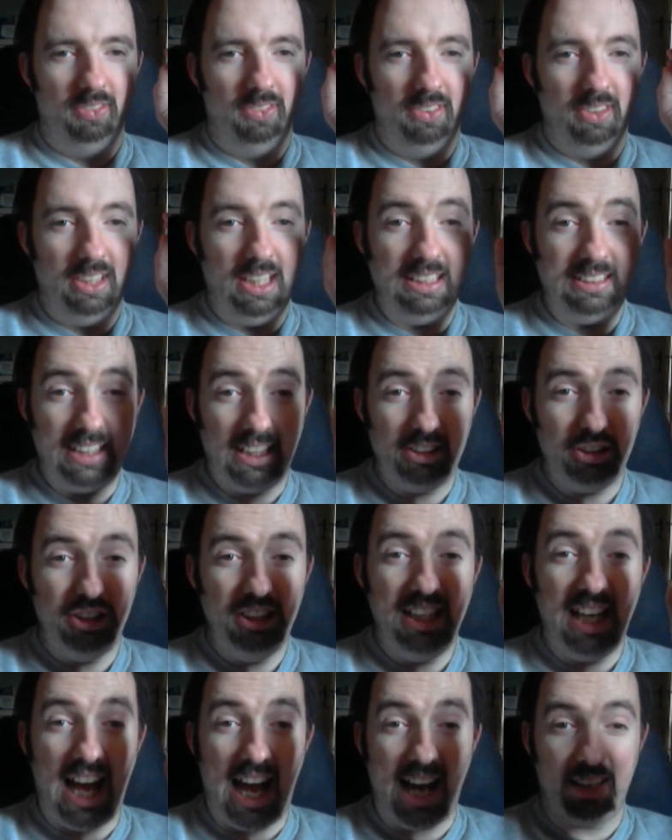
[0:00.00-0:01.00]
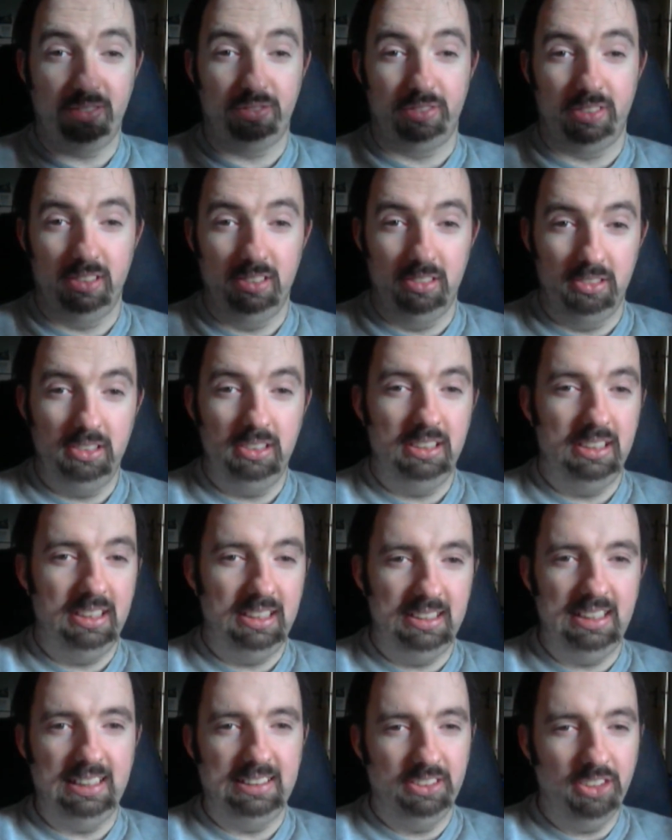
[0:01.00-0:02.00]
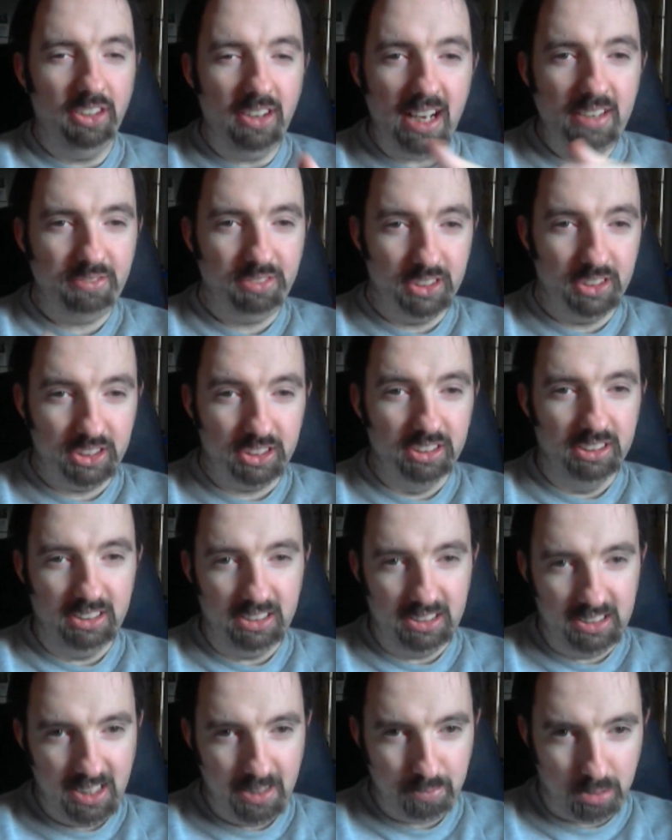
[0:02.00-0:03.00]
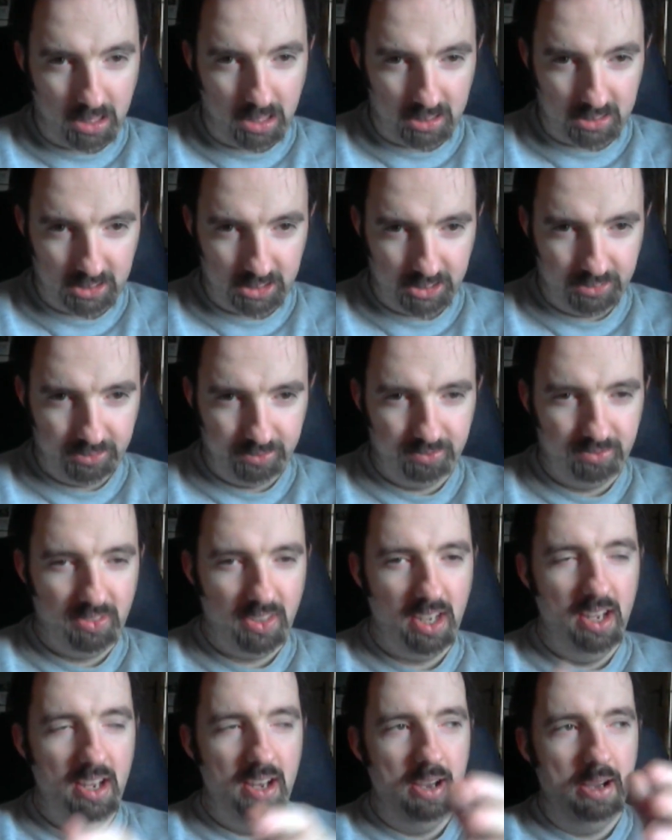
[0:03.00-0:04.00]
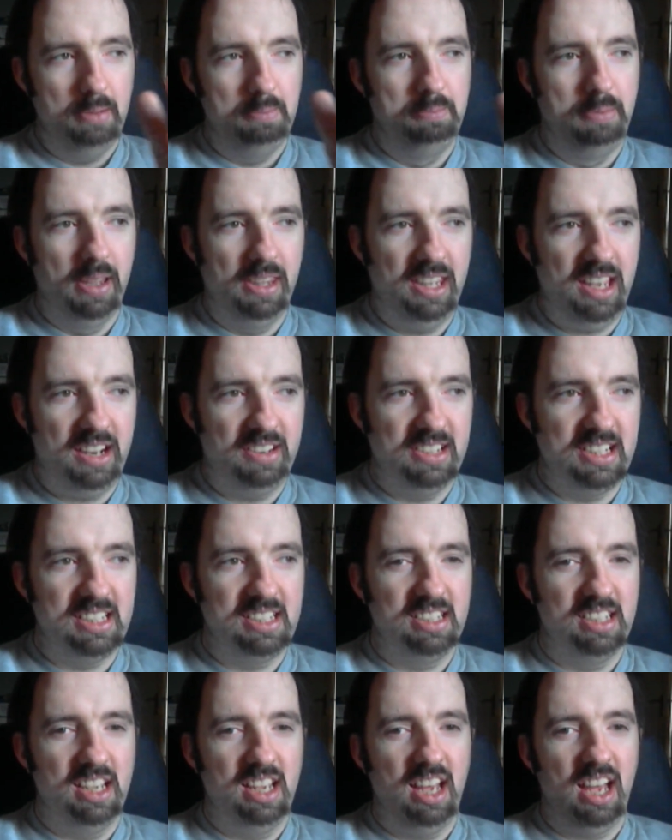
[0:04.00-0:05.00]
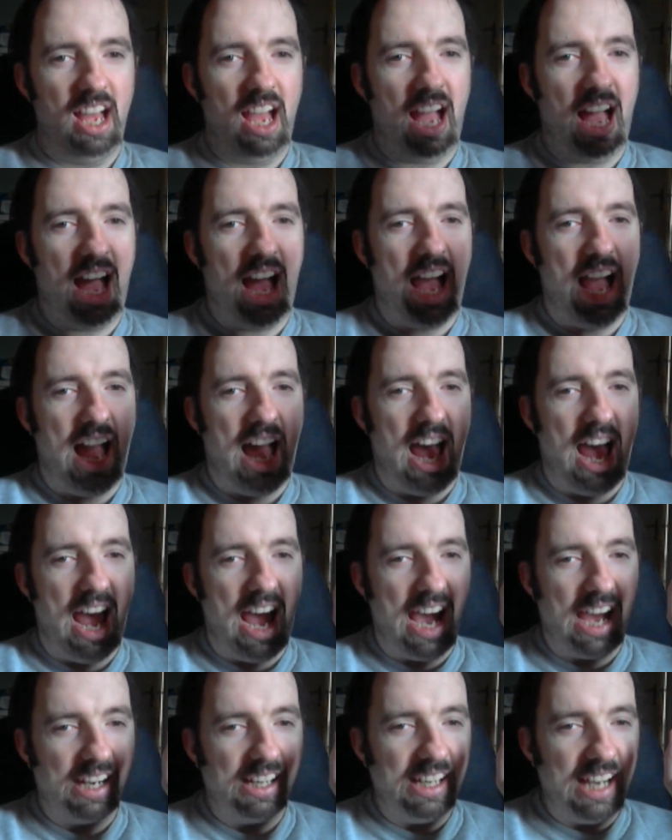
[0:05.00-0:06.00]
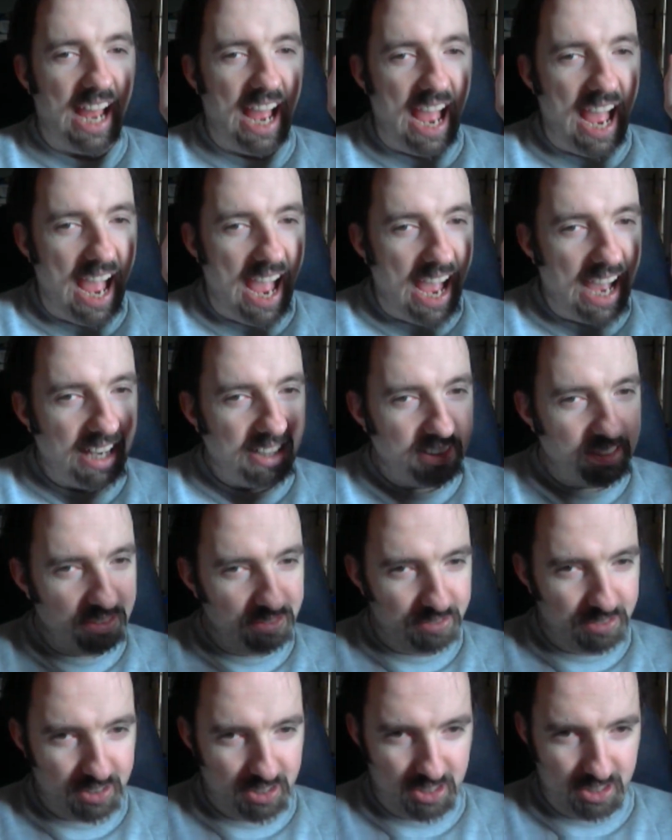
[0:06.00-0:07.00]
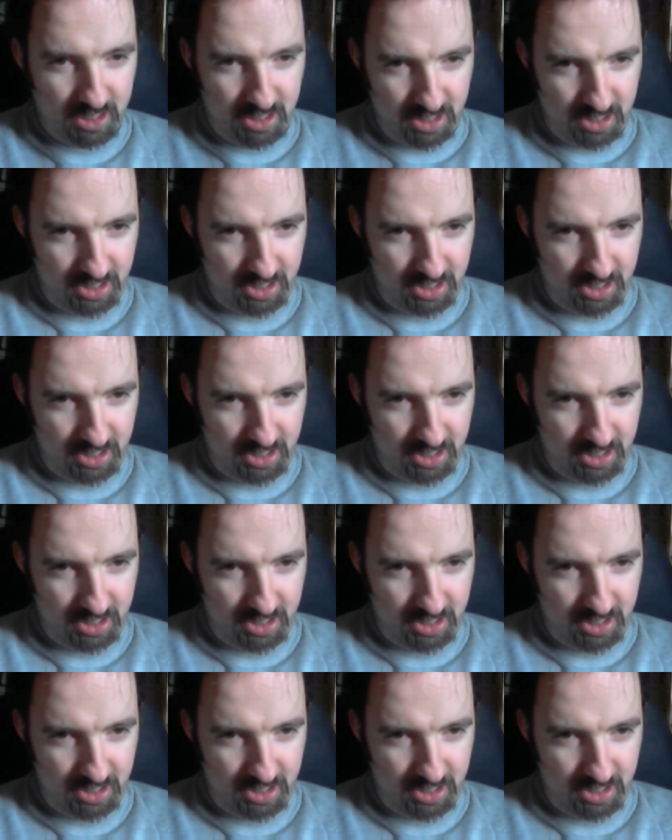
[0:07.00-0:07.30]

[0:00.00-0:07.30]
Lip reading: There's actually There's not adverts on Disney Plus, but there is an advert.